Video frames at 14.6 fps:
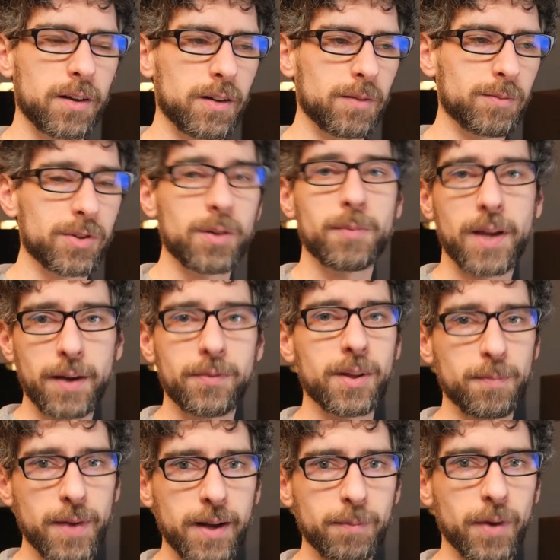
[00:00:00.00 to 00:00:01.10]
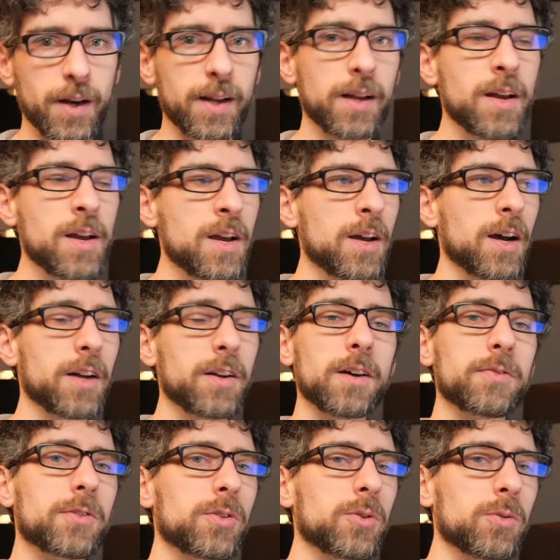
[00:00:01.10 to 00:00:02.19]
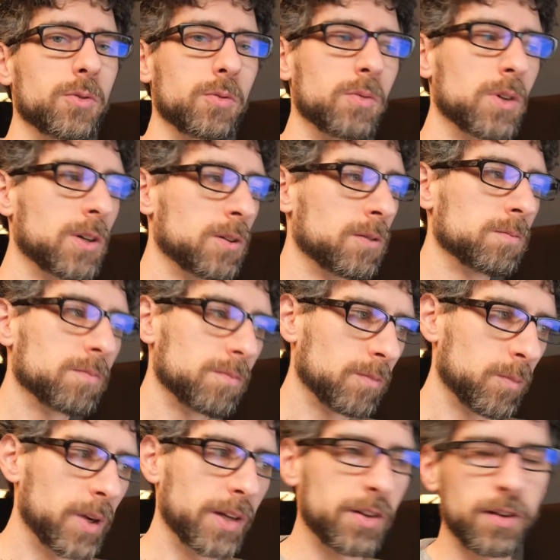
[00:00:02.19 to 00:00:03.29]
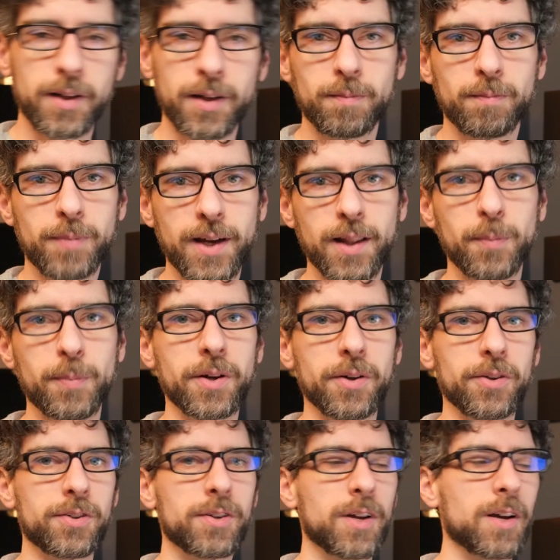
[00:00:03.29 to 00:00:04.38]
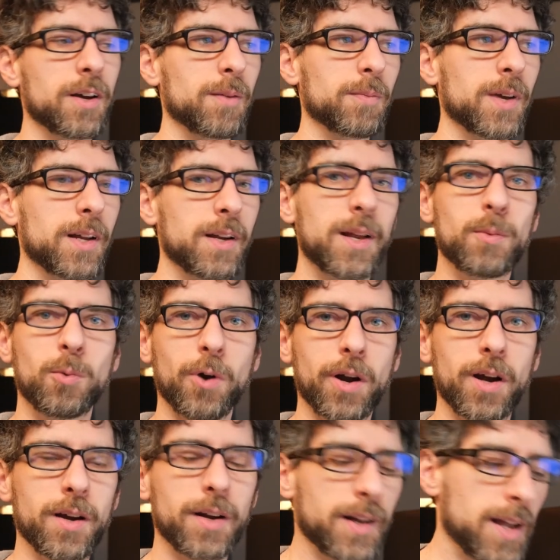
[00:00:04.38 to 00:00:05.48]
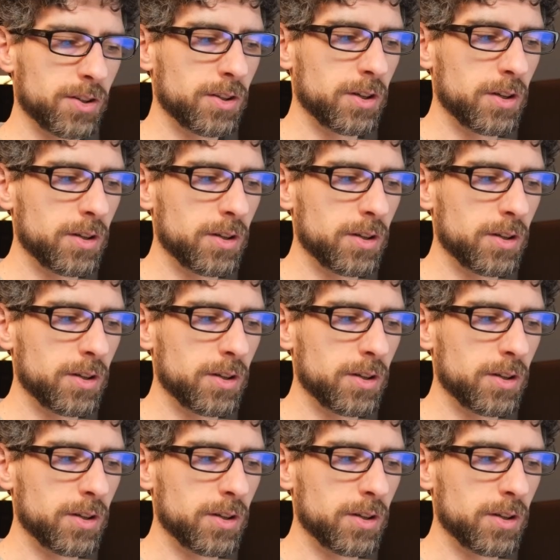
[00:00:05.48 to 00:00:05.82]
some games that made money, enough to basically pay the bills and keep working on games.